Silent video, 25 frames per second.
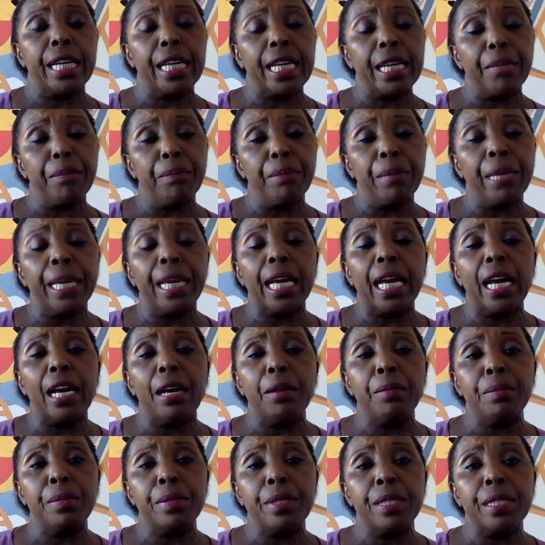
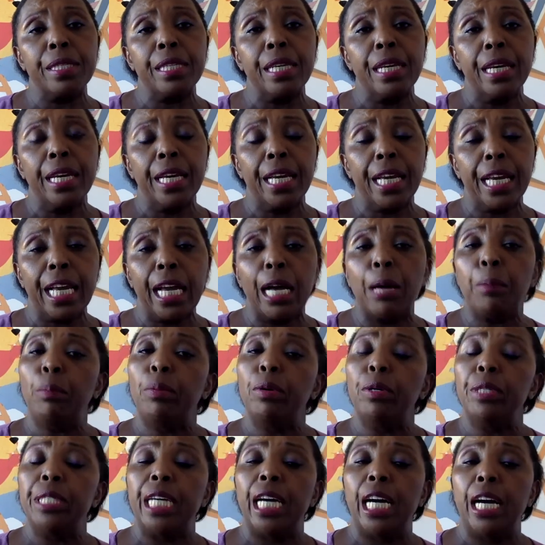becomes
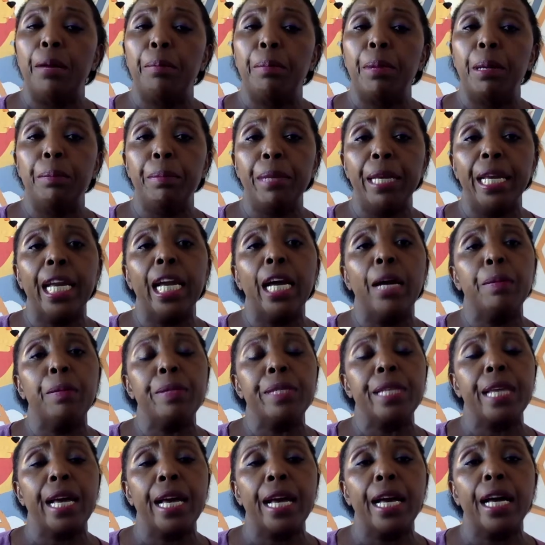coupled up and becomes a
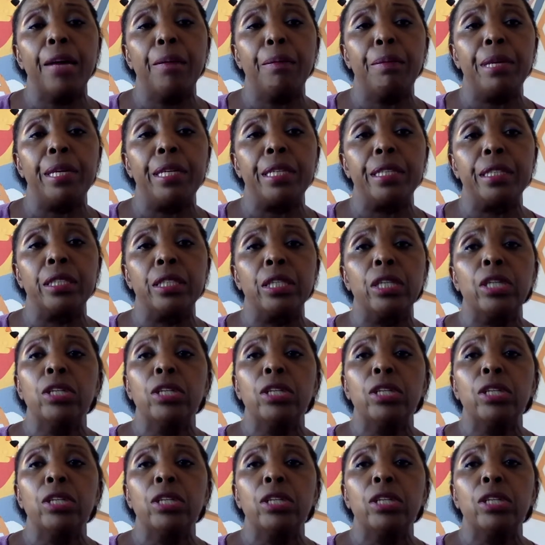habit,